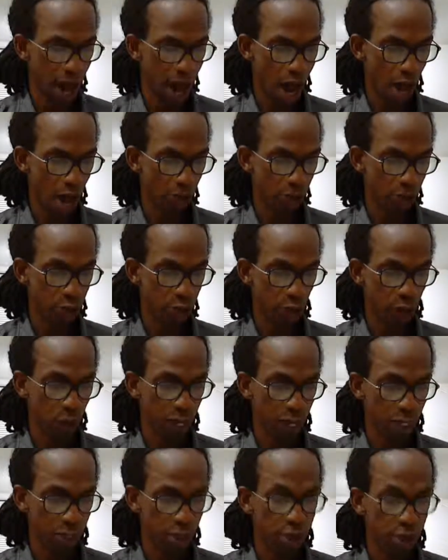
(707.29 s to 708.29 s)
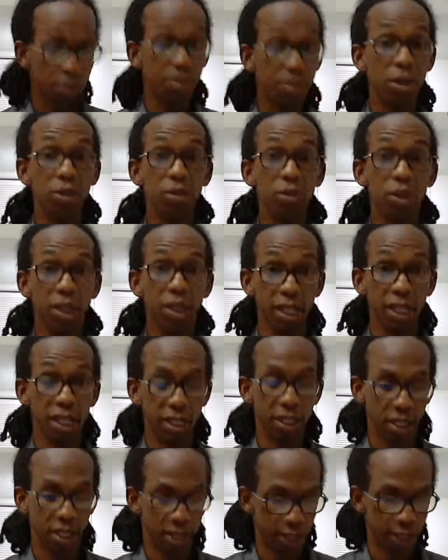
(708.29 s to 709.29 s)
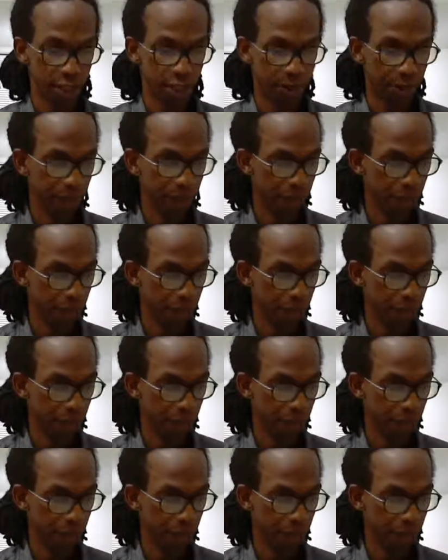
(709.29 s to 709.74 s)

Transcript: I was waiting to be released.